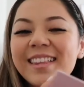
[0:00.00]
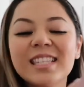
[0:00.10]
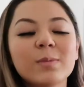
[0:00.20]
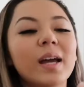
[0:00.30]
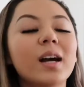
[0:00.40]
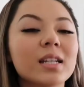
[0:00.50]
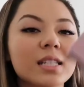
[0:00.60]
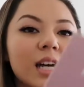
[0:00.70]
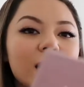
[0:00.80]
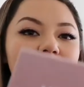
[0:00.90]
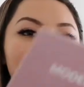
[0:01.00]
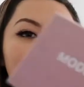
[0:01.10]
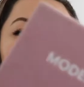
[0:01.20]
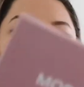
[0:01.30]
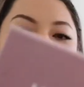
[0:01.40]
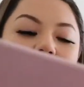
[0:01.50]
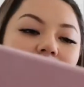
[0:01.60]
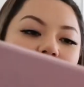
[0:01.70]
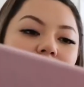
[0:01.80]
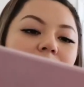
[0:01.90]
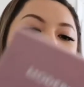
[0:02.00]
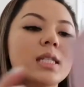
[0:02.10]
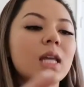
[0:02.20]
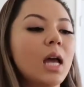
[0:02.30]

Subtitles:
This is by Anastasia Beverly Hills.